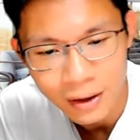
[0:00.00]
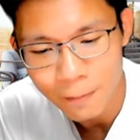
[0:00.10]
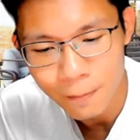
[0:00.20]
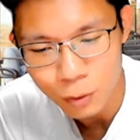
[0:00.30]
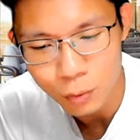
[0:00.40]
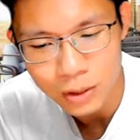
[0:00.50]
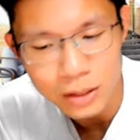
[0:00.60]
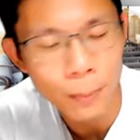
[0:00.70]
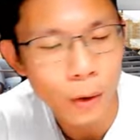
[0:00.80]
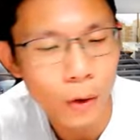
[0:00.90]
So what's
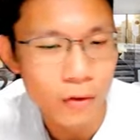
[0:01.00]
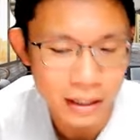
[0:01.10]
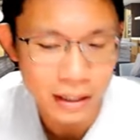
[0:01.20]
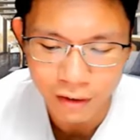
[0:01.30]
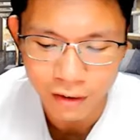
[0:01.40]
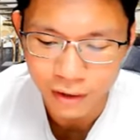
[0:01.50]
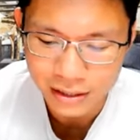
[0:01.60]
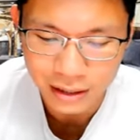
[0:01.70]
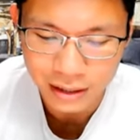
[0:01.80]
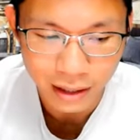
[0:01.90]
the point of seeking
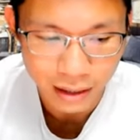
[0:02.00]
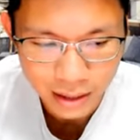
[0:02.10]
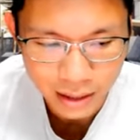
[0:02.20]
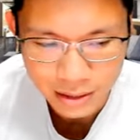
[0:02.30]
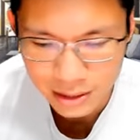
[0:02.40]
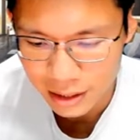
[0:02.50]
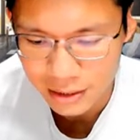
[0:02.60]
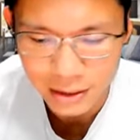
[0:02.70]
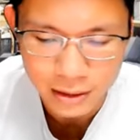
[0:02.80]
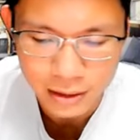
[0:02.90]
advice in that
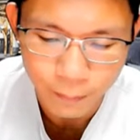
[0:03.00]
case?